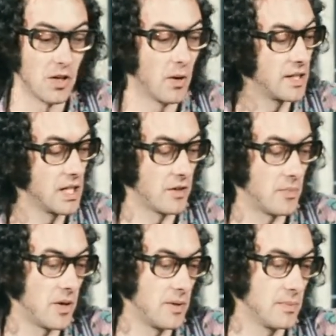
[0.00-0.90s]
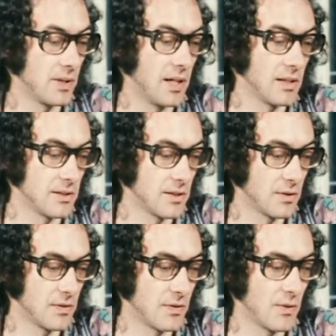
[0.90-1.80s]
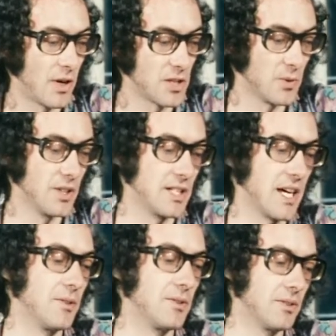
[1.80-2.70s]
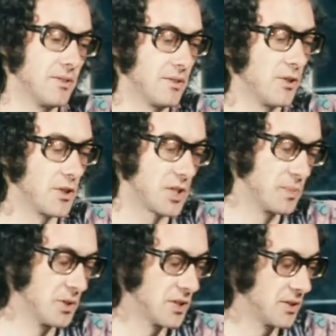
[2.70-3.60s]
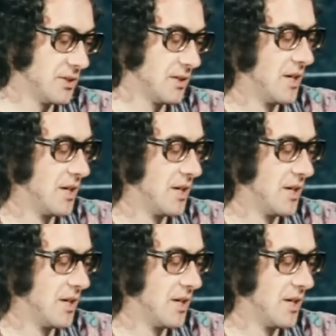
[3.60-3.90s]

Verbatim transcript: no idea for a poem, but I'll sort of write a word down or a smudge or